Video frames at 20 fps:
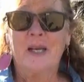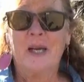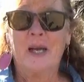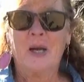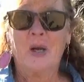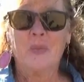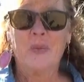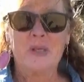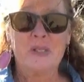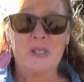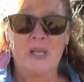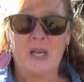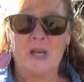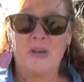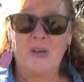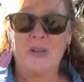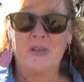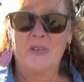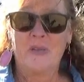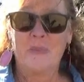uh,
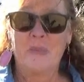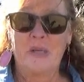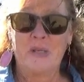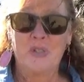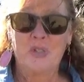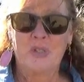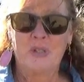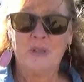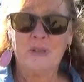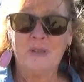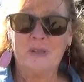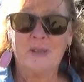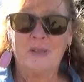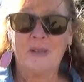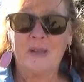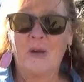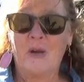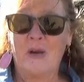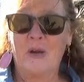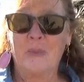retired as a major
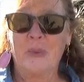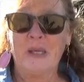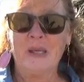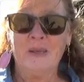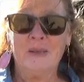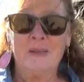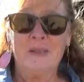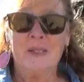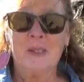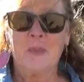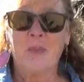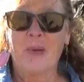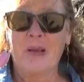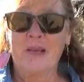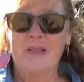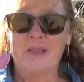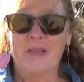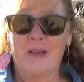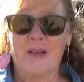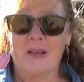in the Army,
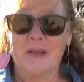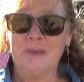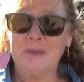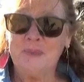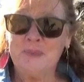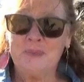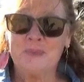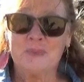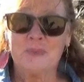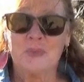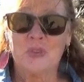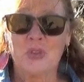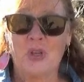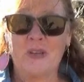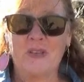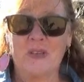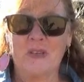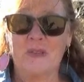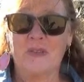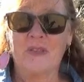my son,
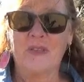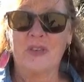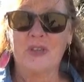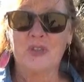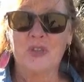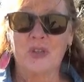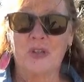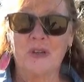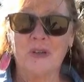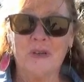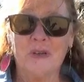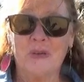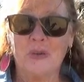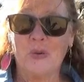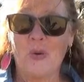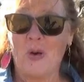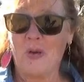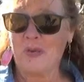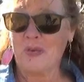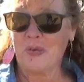Jason Fincher,
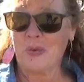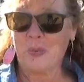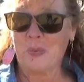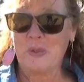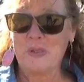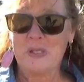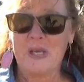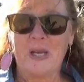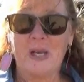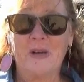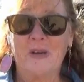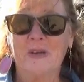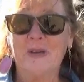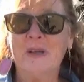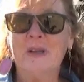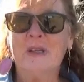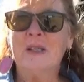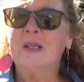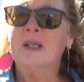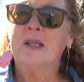who also
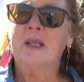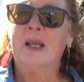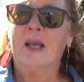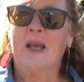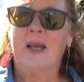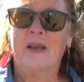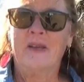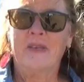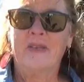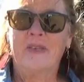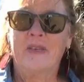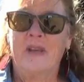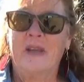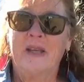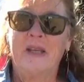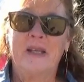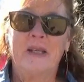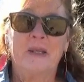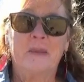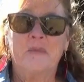retired as
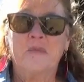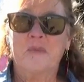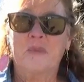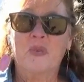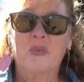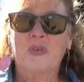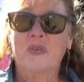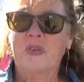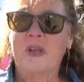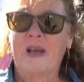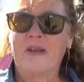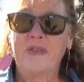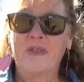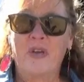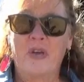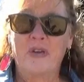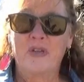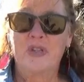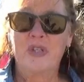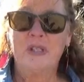a staff
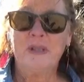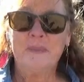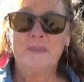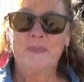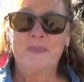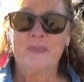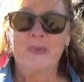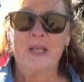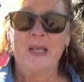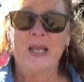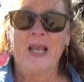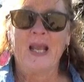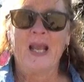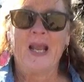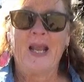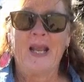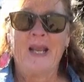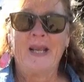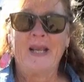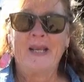sergeant
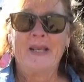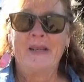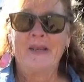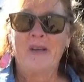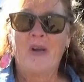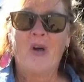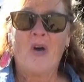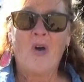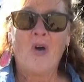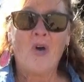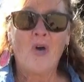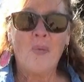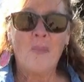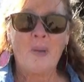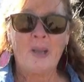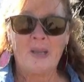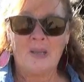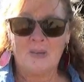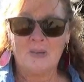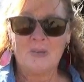and all
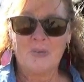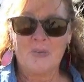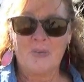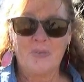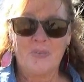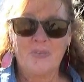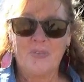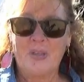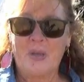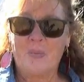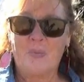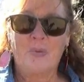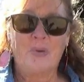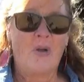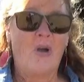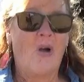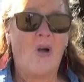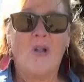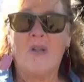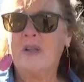my uncles that
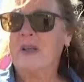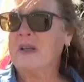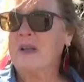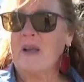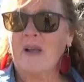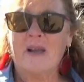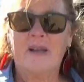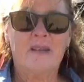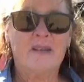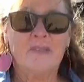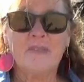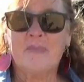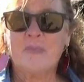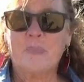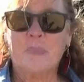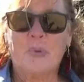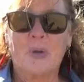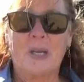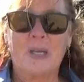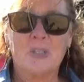were all in kind of
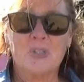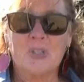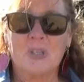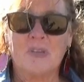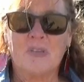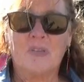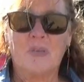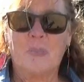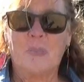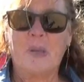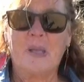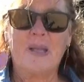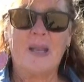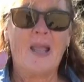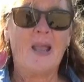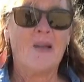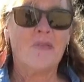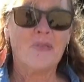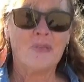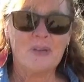branches, but
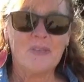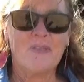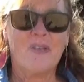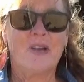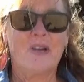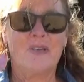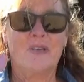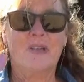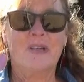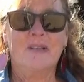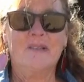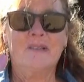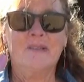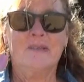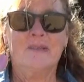every veteran,